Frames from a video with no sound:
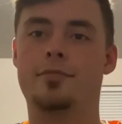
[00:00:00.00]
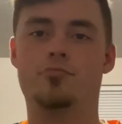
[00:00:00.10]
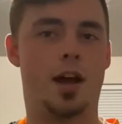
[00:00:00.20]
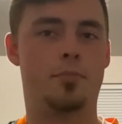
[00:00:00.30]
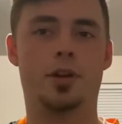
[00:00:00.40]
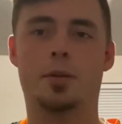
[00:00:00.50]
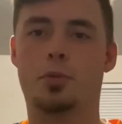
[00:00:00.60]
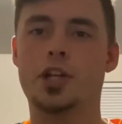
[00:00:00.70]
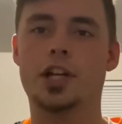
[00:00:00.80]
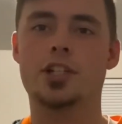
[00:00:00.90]
I'm not putting a
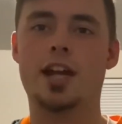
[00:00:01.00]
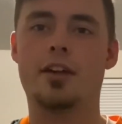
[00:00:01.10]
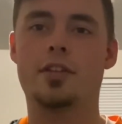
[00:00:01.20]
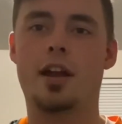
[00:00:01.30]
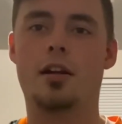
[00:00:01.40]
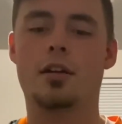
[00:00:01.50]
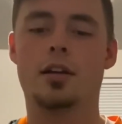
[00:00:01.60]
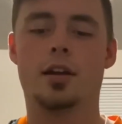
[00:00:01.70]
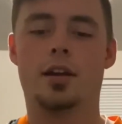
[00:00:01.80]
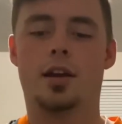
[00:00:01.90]
prediction out there
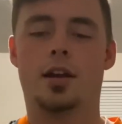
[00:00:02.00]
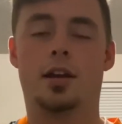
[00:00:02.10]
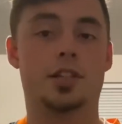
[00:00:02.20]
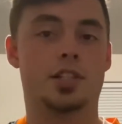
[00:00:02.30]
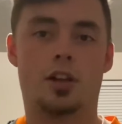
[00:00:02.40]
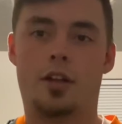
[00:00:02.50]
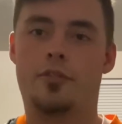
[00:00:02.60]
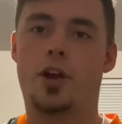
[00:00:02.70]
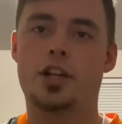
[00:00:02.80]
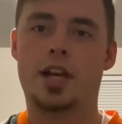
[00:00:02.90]
because he's on the
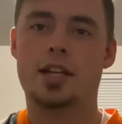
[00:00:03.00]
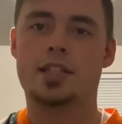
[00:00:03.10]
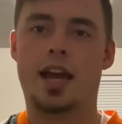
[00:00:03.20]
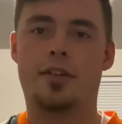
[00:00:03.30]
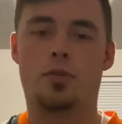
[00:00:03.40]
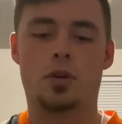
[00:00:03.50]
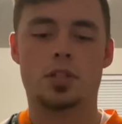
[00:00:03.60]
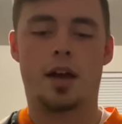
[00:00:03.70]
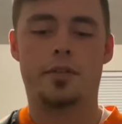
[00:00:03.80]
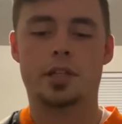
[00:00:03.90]
franchise tag for us,
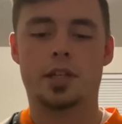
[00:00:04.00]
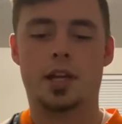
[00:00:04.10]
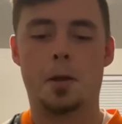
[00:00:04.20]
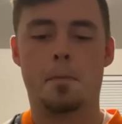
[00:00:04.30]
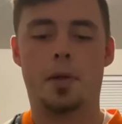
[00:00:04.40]
obviously.